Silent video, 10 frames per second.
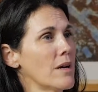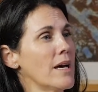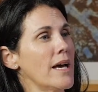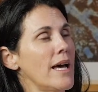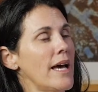
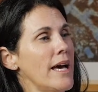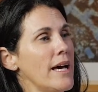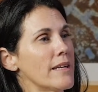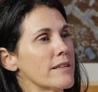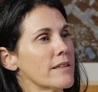
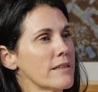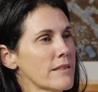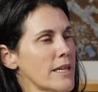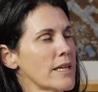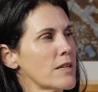and
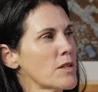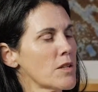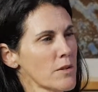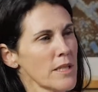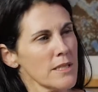think, you
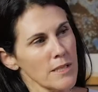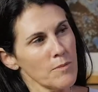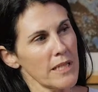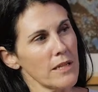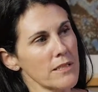know, that's
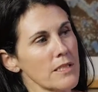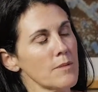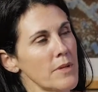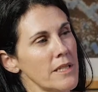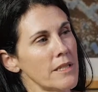somebody else's
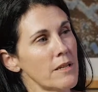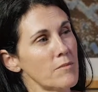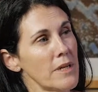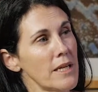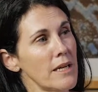opinion of
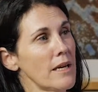me,